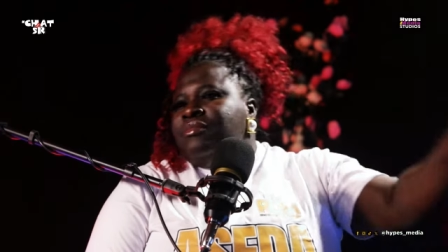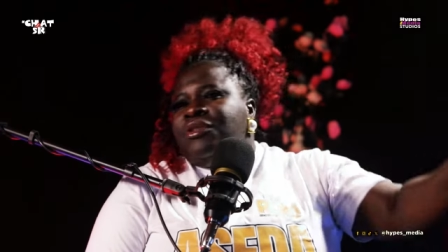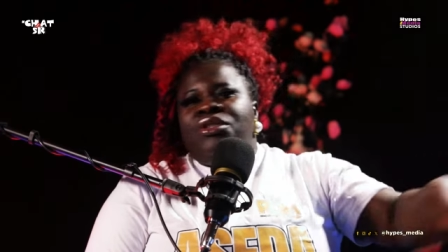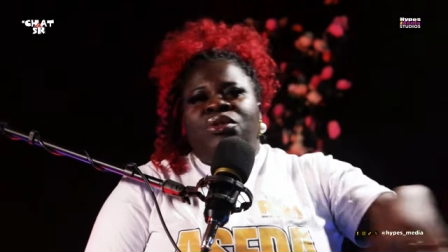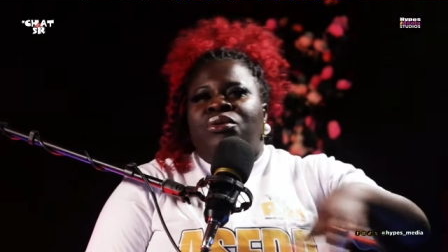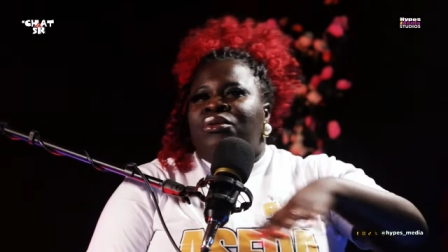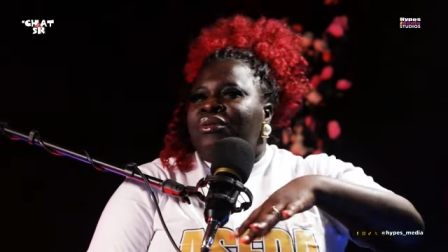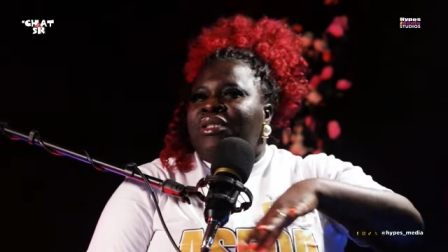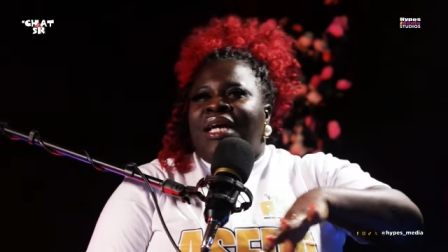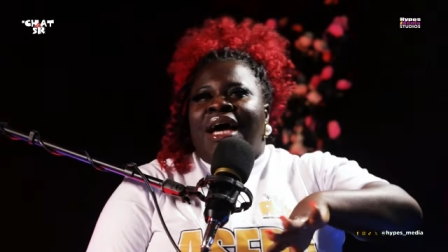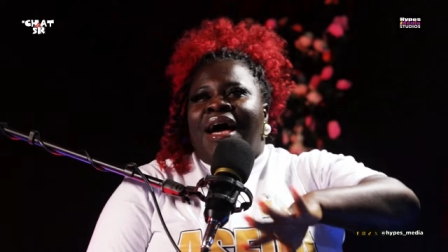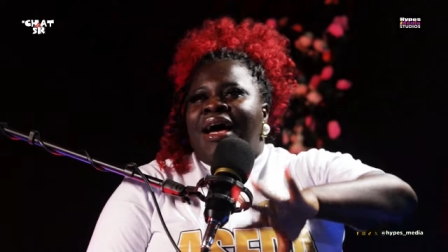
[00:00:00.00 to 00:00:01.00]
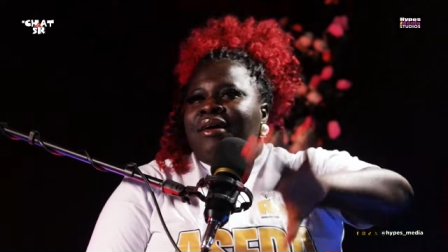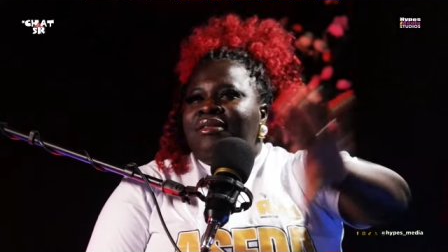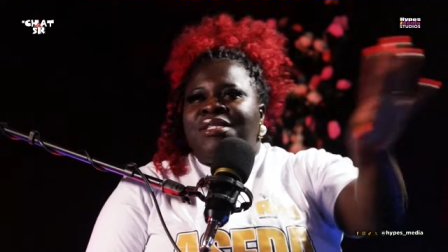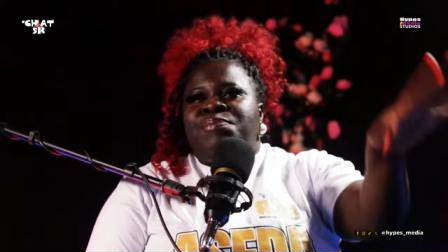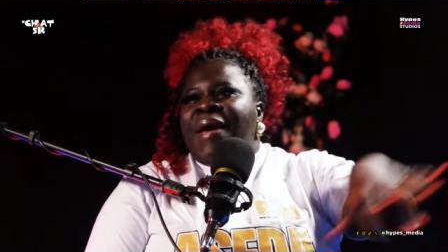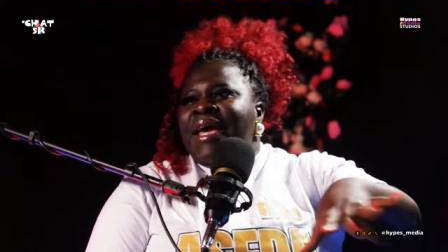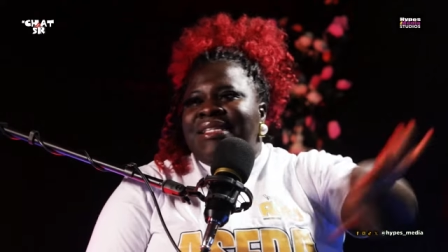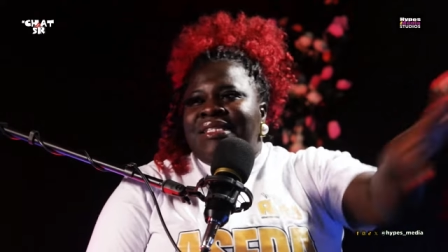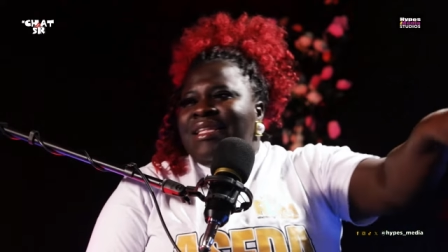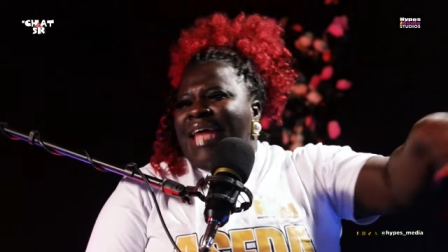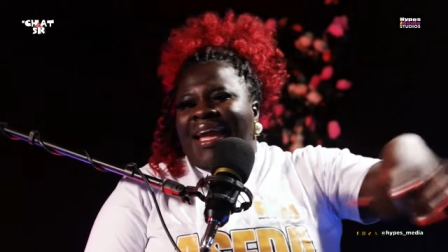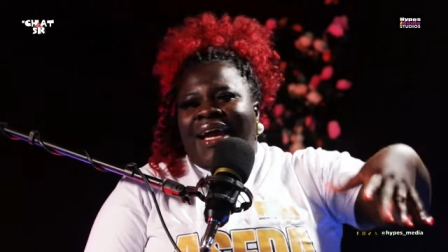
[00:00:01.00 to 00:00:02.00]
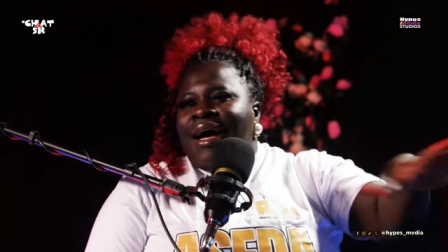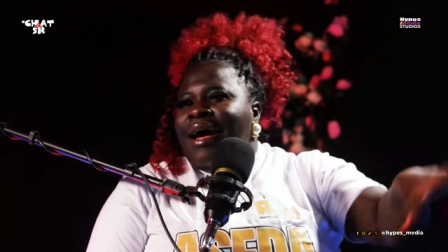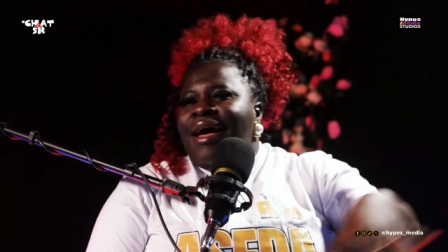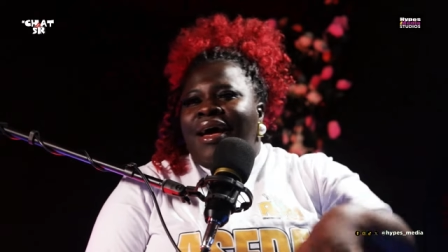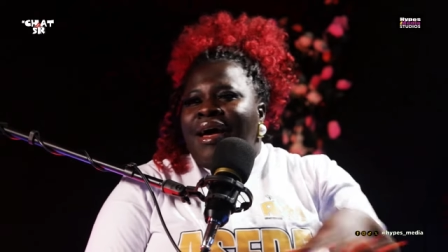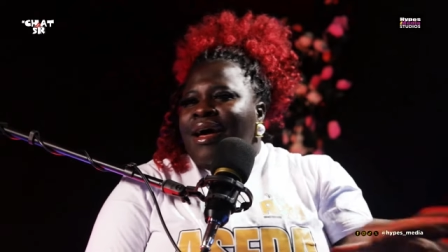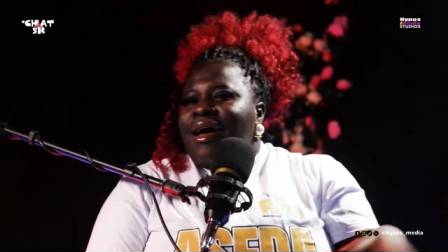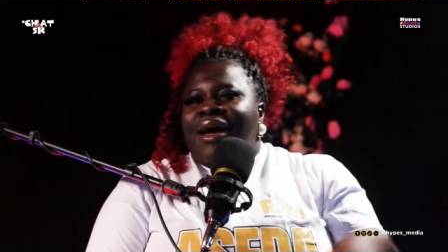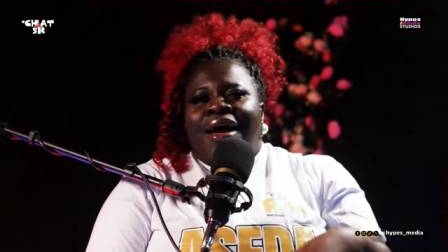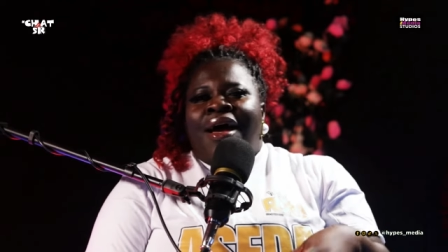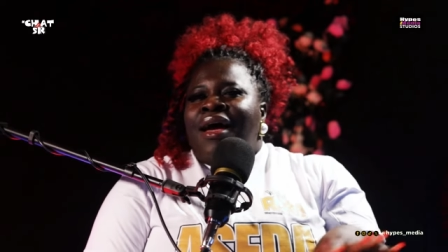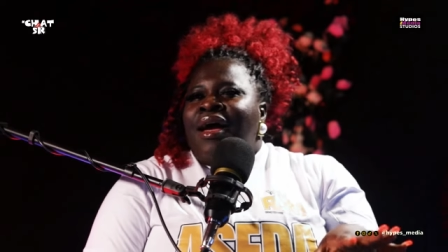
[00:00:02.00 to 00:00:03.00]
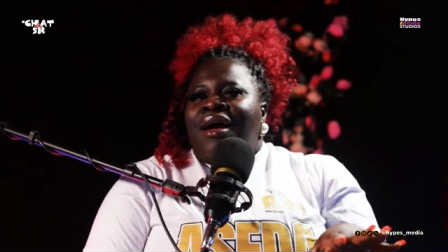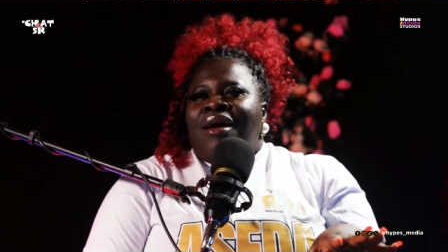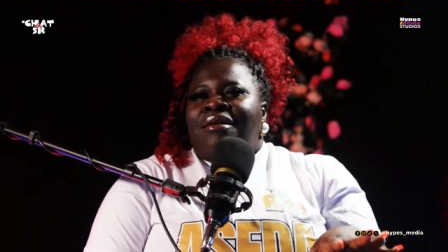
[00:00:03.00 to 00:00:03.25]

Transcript: you know they are spares like. Mm.